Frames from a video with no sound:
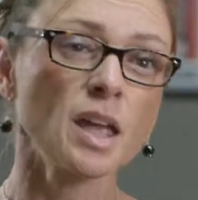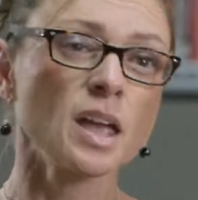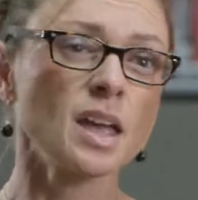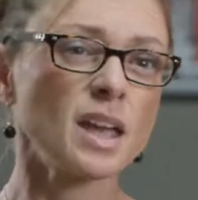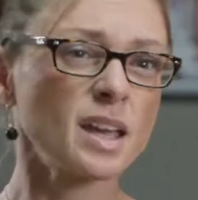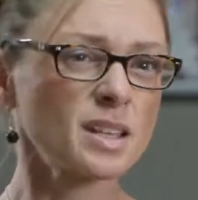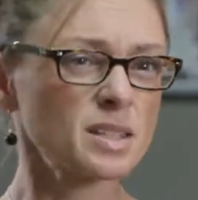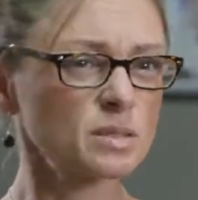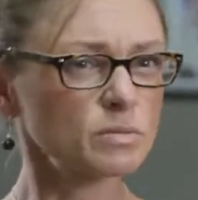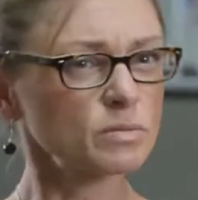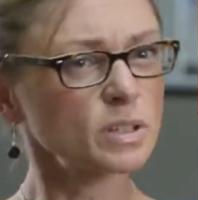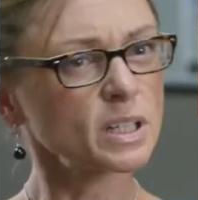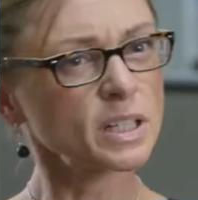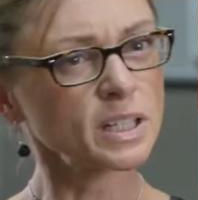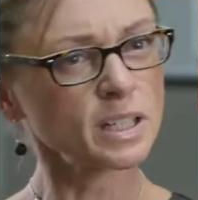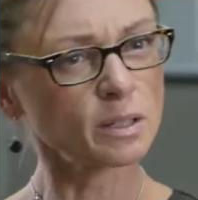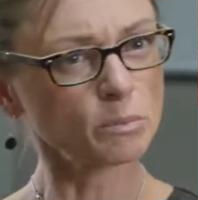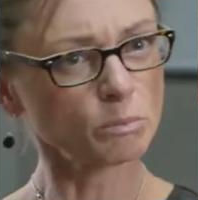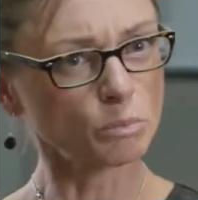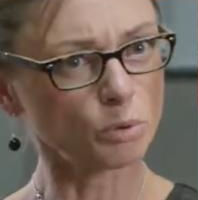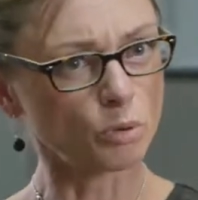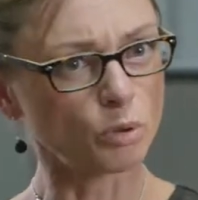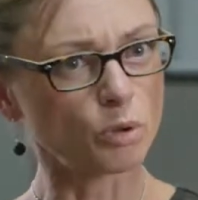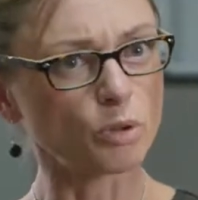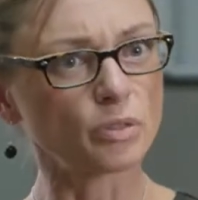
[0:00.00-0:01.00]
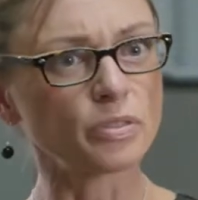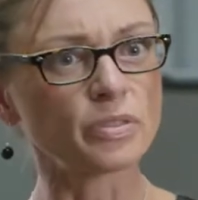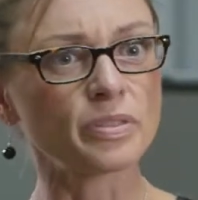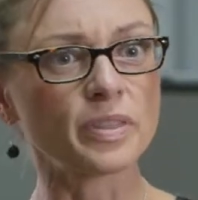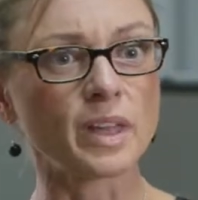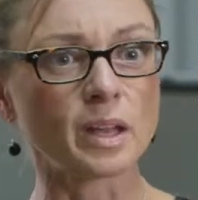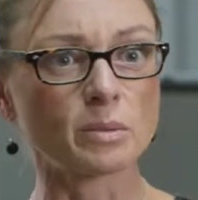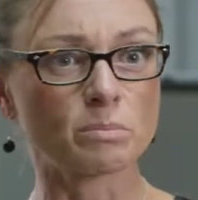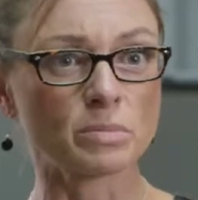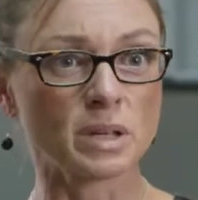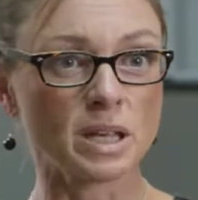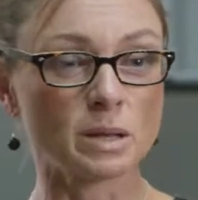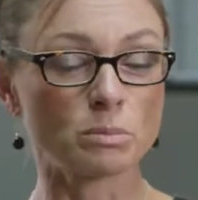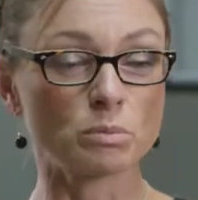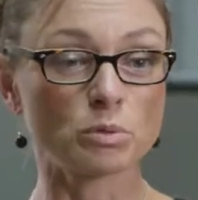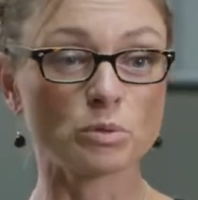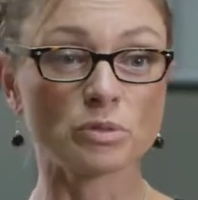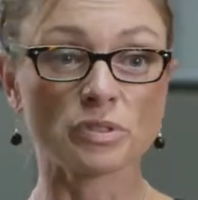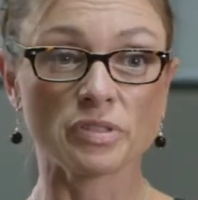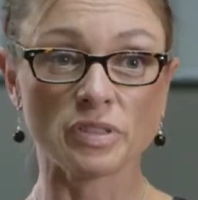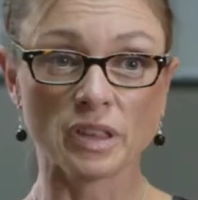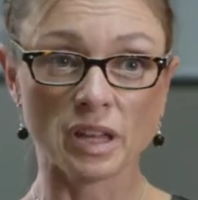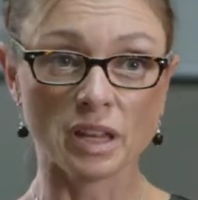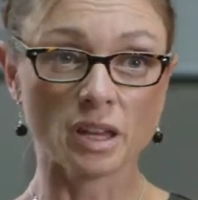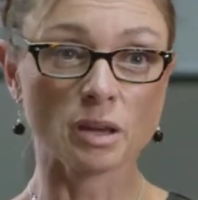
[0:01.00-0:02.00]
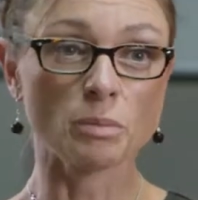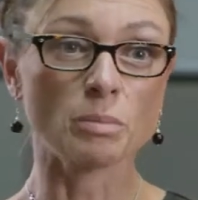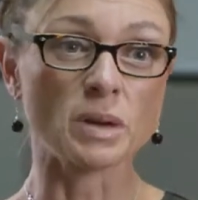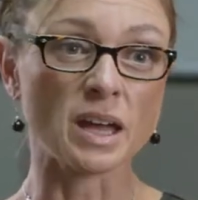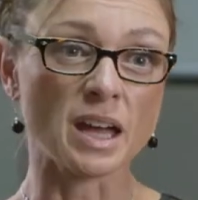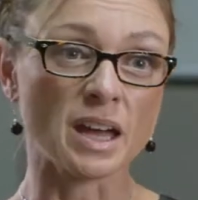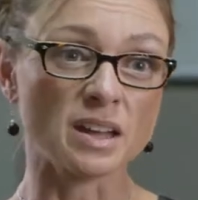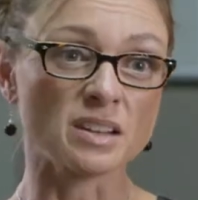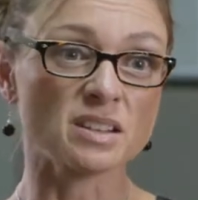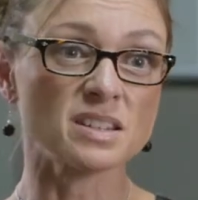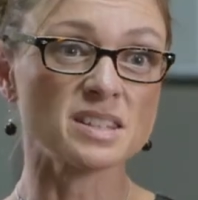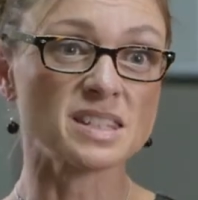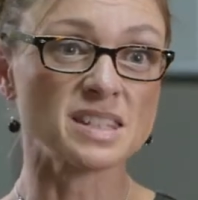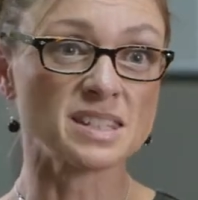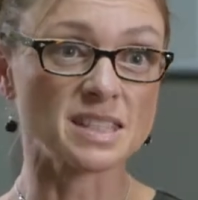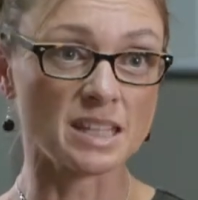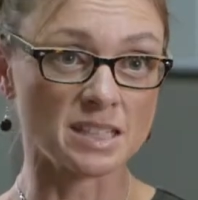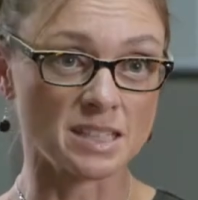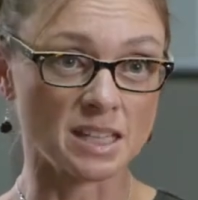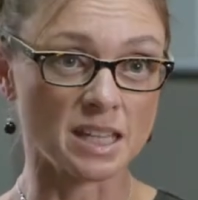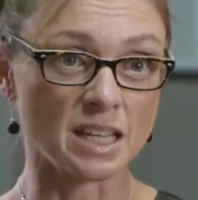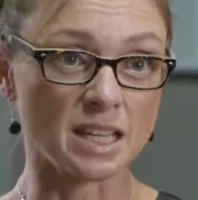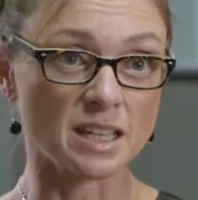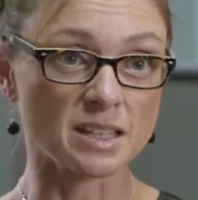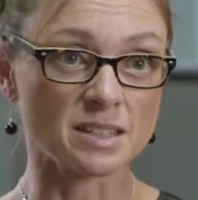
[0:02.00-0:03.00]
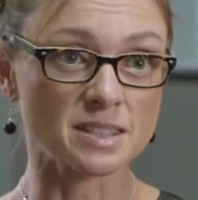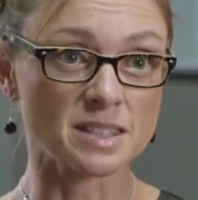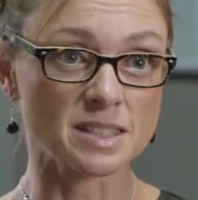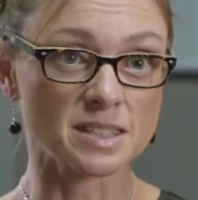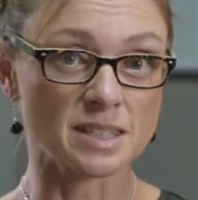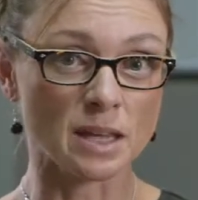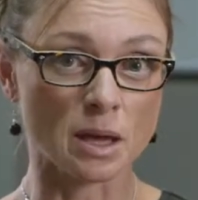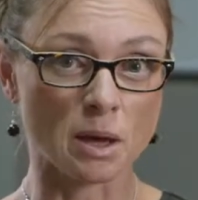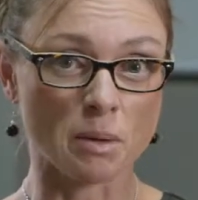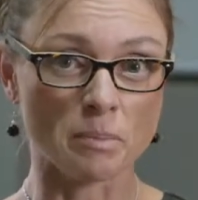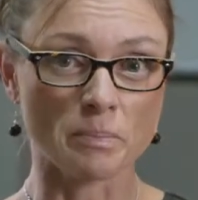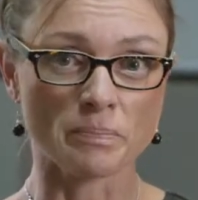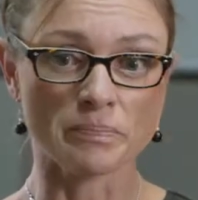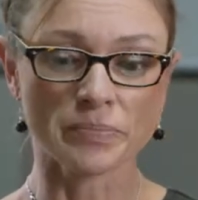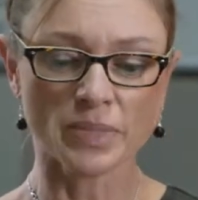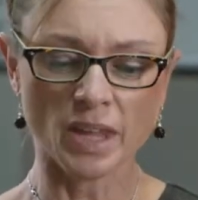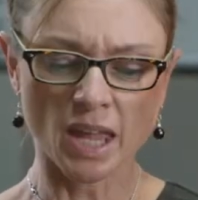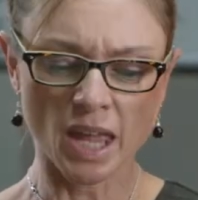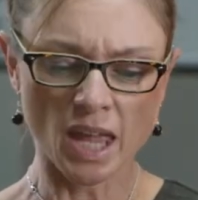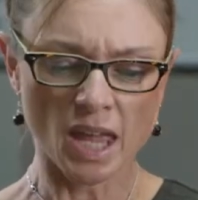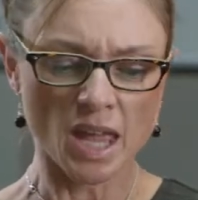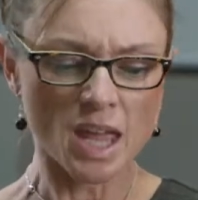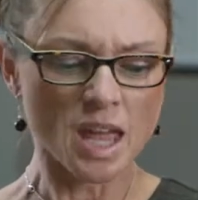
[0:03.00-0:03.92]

It's really important that people think about setting some